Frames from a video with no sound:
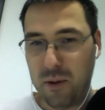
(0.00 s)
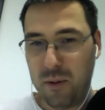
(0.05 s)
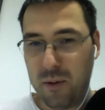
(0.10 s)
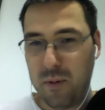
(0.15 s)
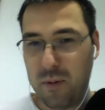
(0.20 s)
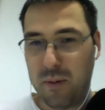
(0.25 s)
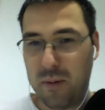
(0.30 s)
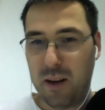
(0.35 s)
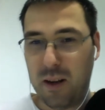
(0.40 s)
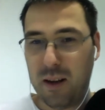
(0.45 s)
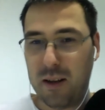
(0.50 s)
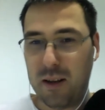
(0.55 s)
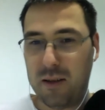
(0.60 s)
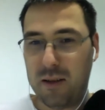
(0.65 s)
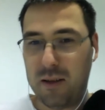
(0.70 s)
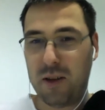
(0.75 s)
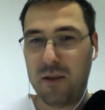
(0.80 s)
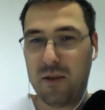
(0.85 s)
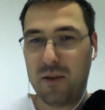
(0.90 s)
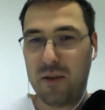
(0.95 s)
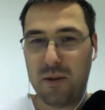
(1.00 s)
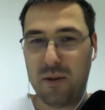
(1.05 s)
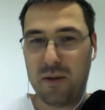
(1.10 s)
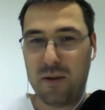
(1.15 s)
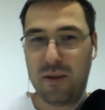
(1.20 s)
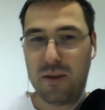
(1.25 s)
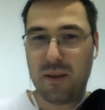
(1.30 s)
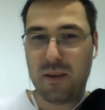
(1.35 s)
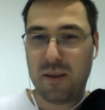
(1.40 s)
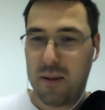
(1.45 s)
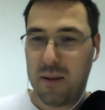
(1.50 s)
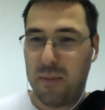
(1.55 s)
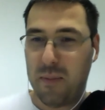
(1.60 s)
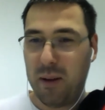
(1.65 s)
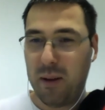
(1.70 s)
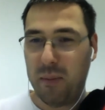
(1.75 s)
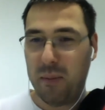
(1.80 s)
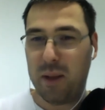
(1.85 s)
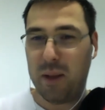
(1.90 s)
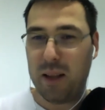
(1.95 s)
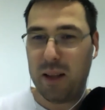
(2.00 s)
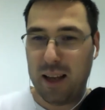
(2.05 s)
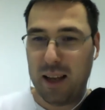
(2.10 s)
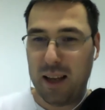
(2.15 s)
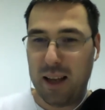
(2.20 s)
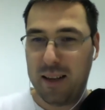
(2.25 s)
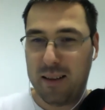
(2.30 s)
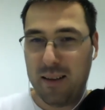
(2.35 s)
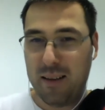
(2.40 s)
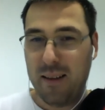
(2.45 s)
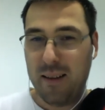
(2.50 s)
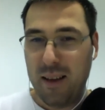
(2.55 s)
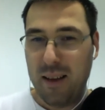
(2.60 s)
We will introduce him a bit later.